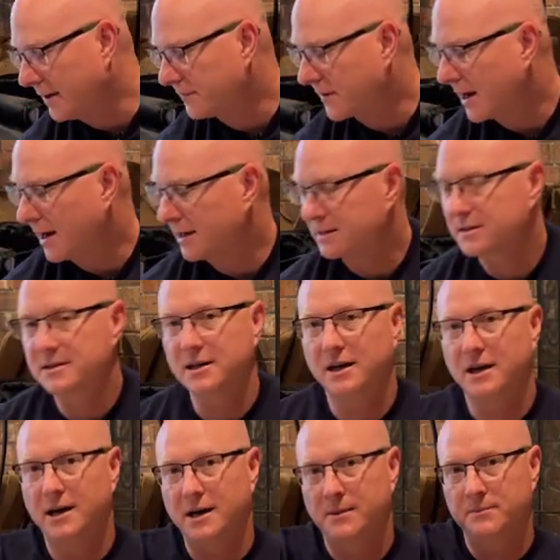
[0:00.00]
I've got
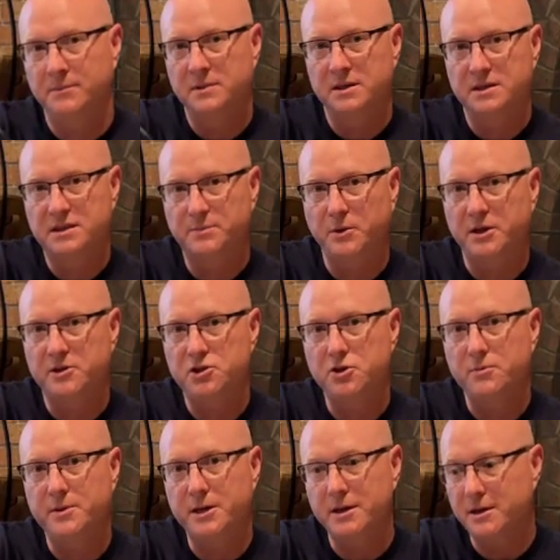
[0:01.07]
some split
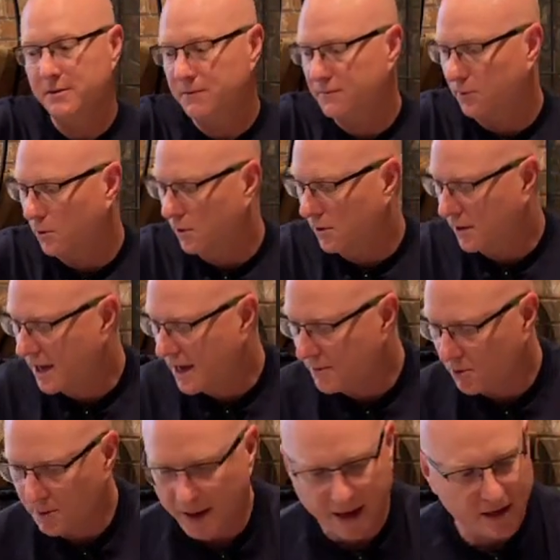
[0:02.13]
tubing for
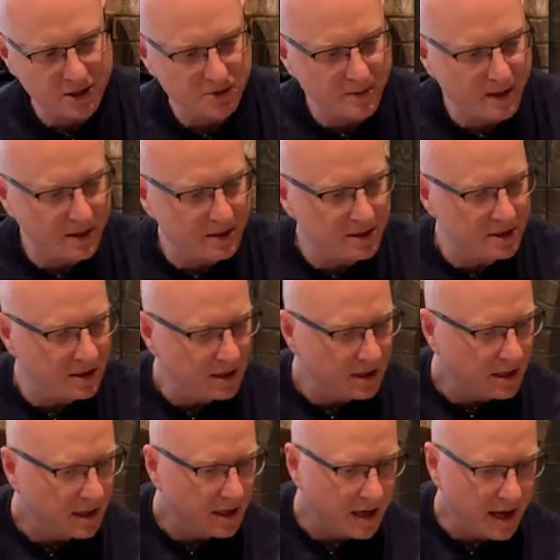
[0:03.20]
cable management,
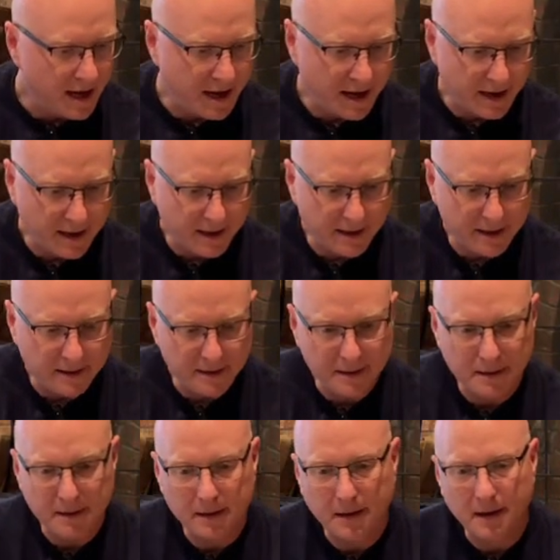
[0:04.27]

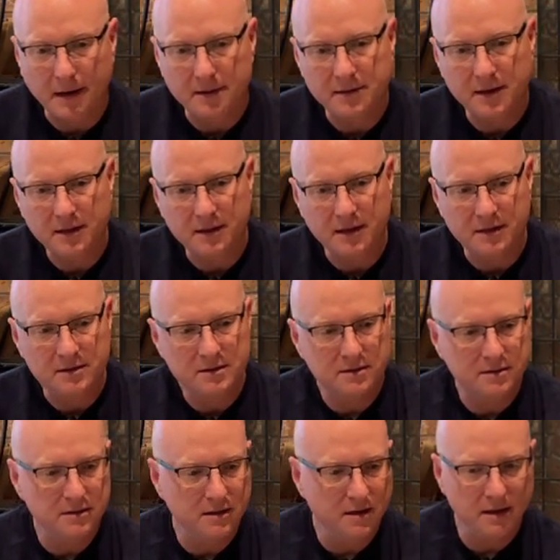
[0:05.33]
and I think
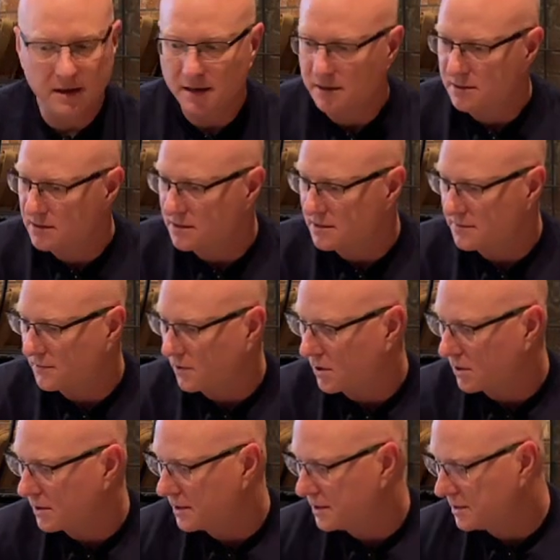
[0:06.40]
that's it as
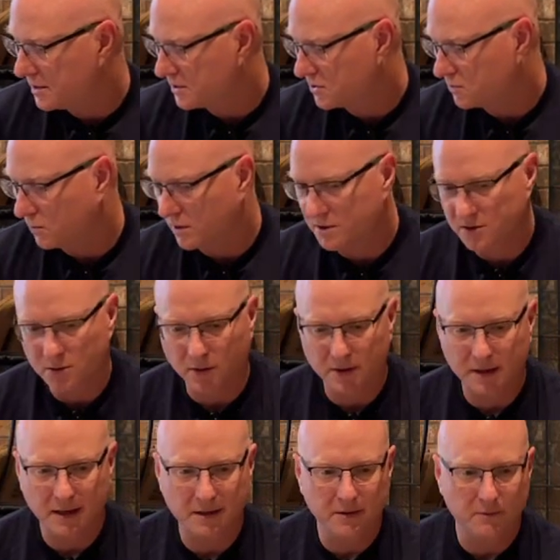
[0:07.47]
far as what's
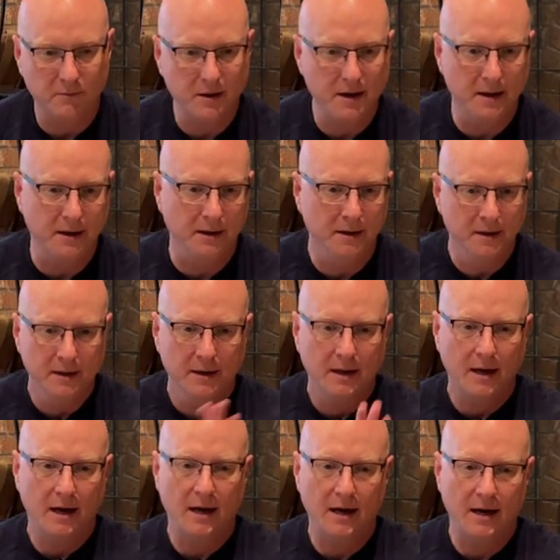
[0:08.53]
going on the rig.
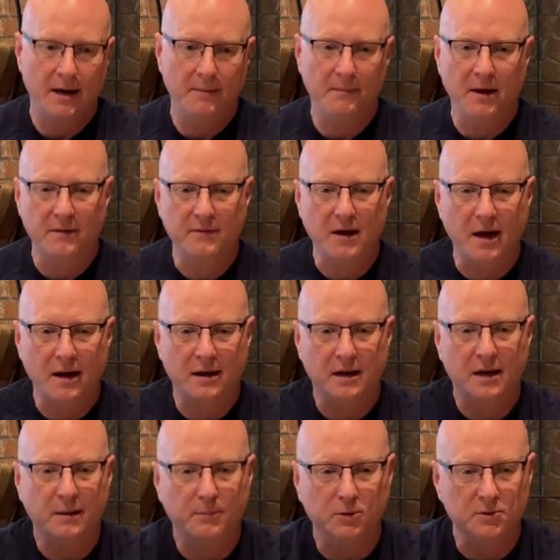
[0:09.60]
I've got a
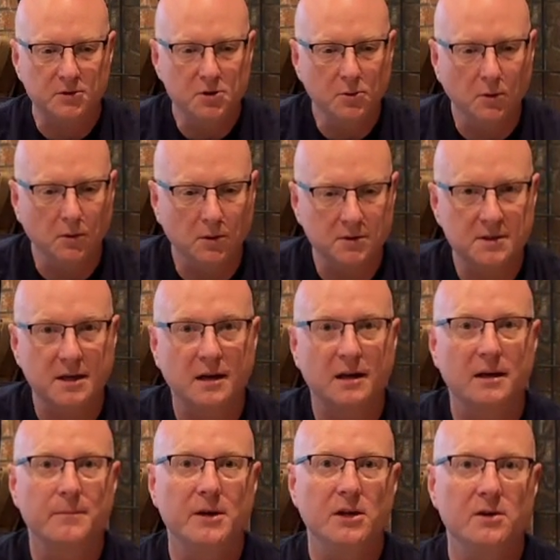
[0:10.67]
couple tools that I'm
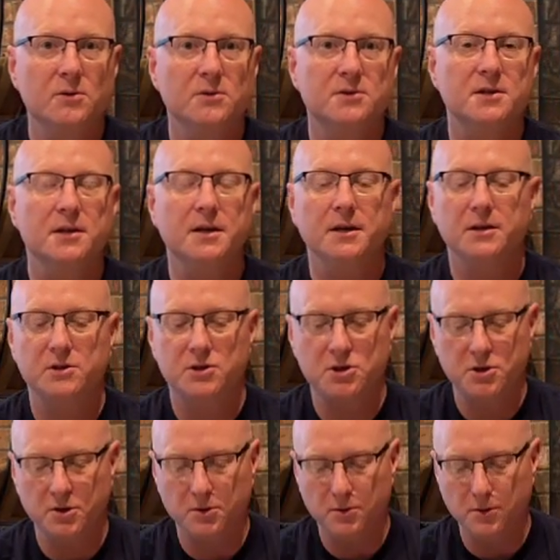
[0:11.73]
going to be using
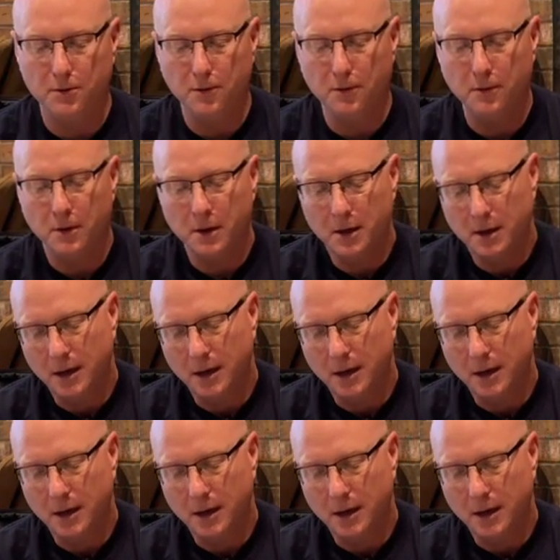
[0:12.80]
to